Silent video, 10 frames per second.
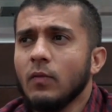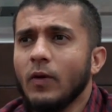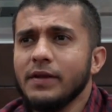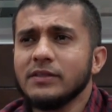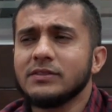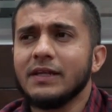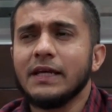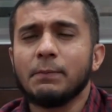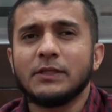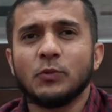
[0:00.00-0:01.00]
what is the
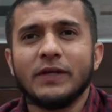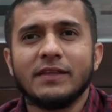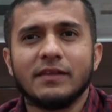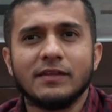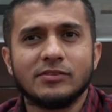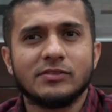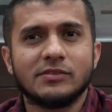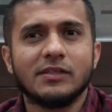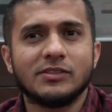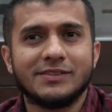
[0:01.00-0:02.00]
link between this
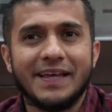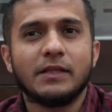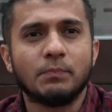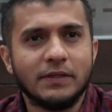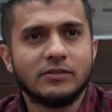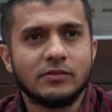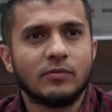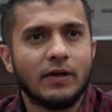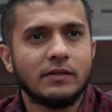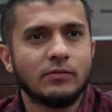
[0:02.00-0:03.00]
statement,
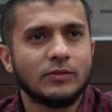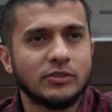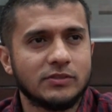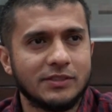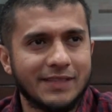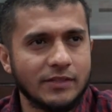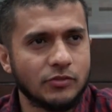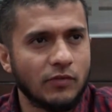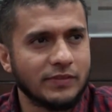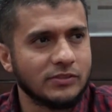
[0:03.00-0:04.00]
right, which is the
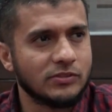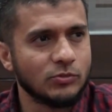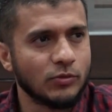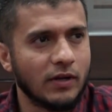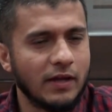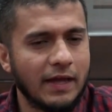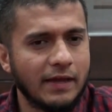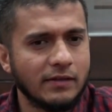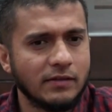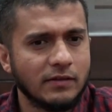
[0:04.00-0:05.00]
center of this surah,
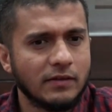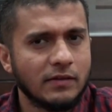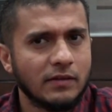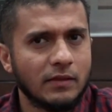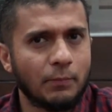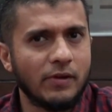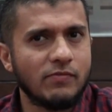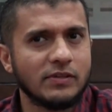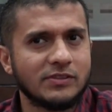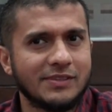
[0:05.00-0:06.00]
and the
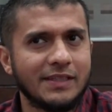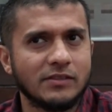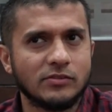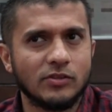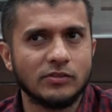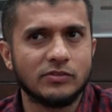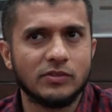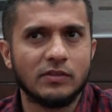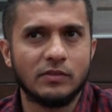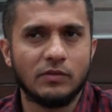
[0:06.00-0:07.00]
previous scenes? Because
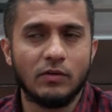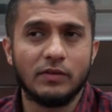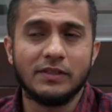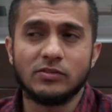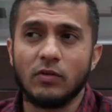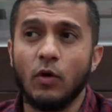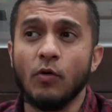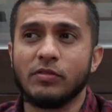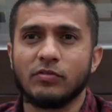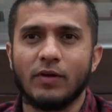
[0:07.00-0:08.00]
these are
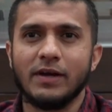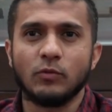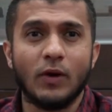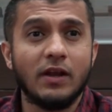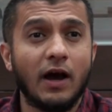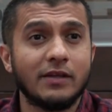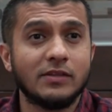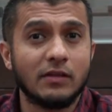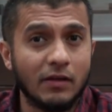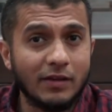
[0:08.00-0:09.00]
oaths, right?
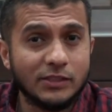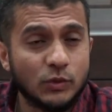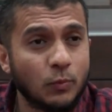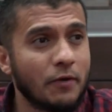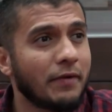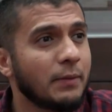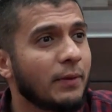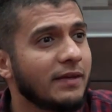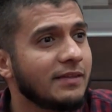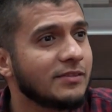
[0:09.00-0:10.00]
Wal-Ādiyat, Allah's swearing
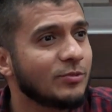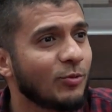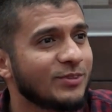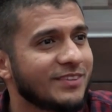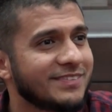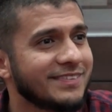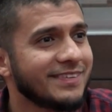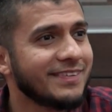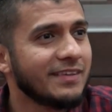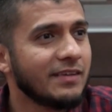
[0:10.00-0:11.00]
by these horses.
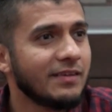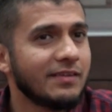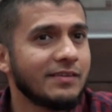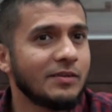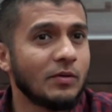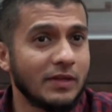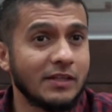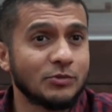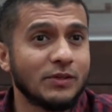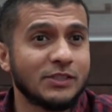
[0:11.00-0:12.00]
He
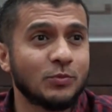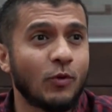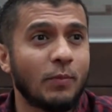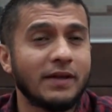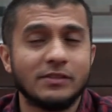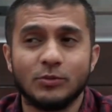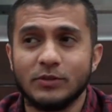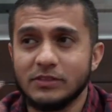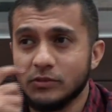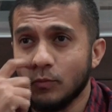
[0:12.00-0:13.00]
literally swore by these
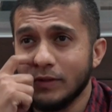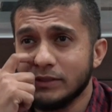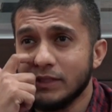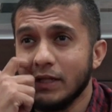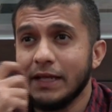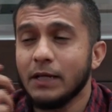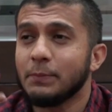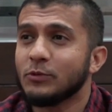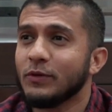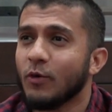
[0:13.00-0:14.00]
horses. So what's the link
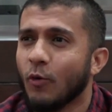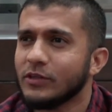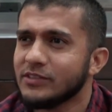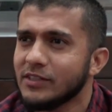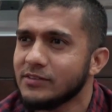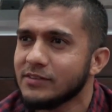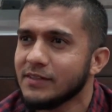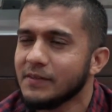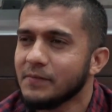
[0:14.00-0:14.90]
between horses